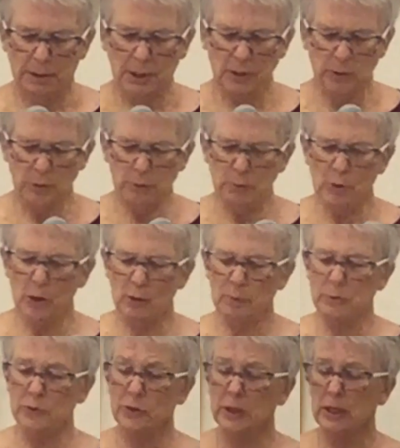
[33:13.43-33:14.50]
And who
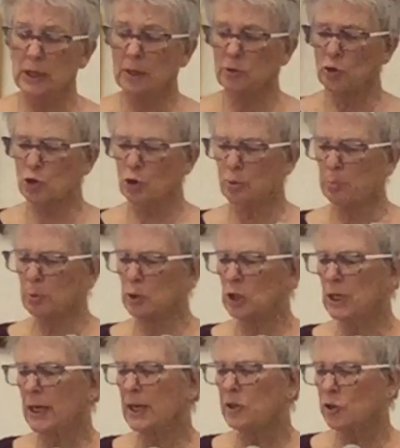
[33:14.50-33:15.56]
knows the
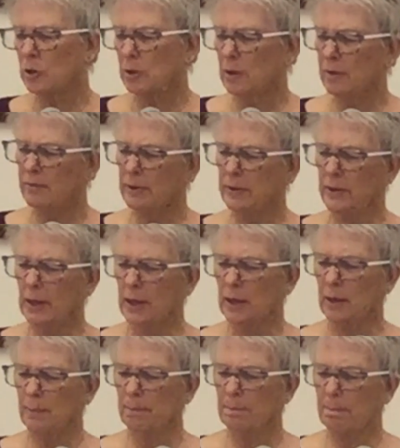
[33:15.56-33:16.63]
interpretation of a
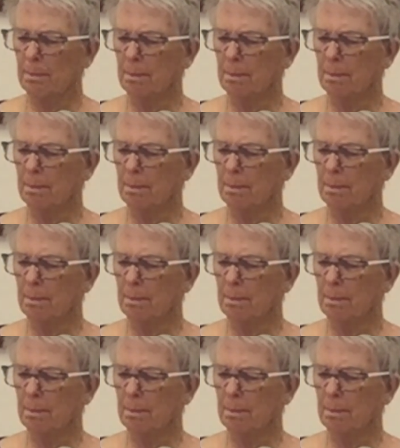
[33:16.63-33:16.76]
thing?